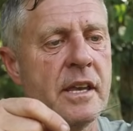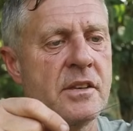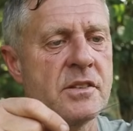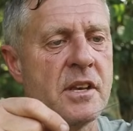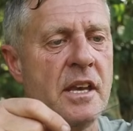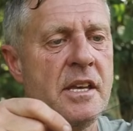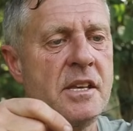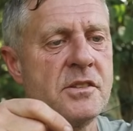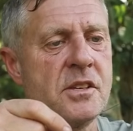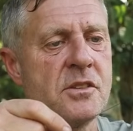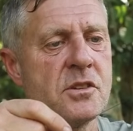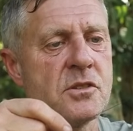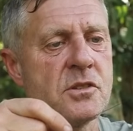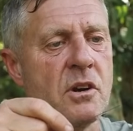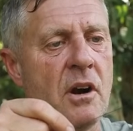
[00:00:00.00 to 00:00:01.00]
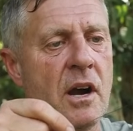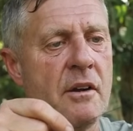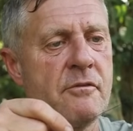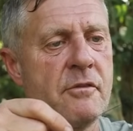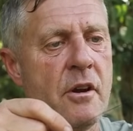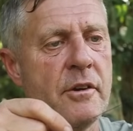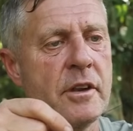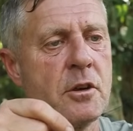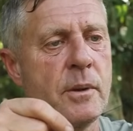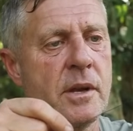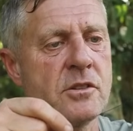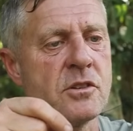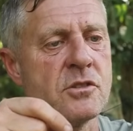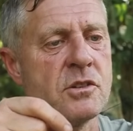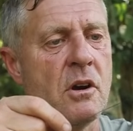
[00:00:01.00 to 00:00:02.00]
It's easy to tie, very
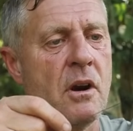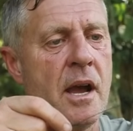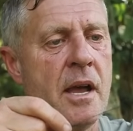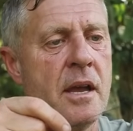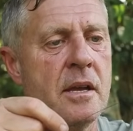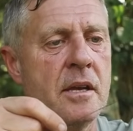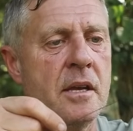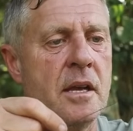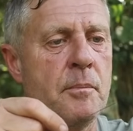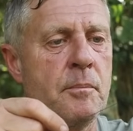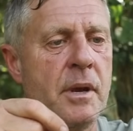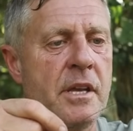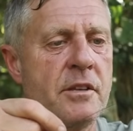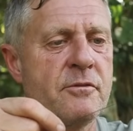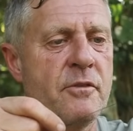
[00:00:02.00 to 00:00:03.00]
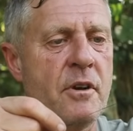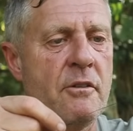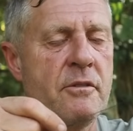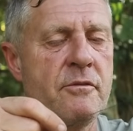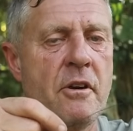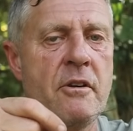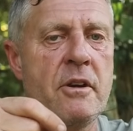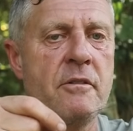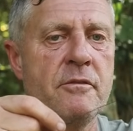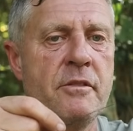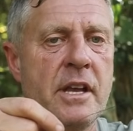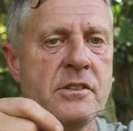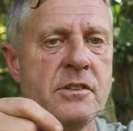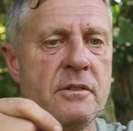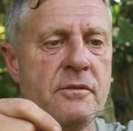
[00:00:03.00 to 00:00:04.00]
quick to tie, but it's very, very
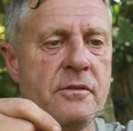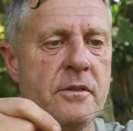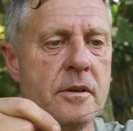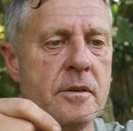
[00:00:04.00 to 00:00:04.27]
effective.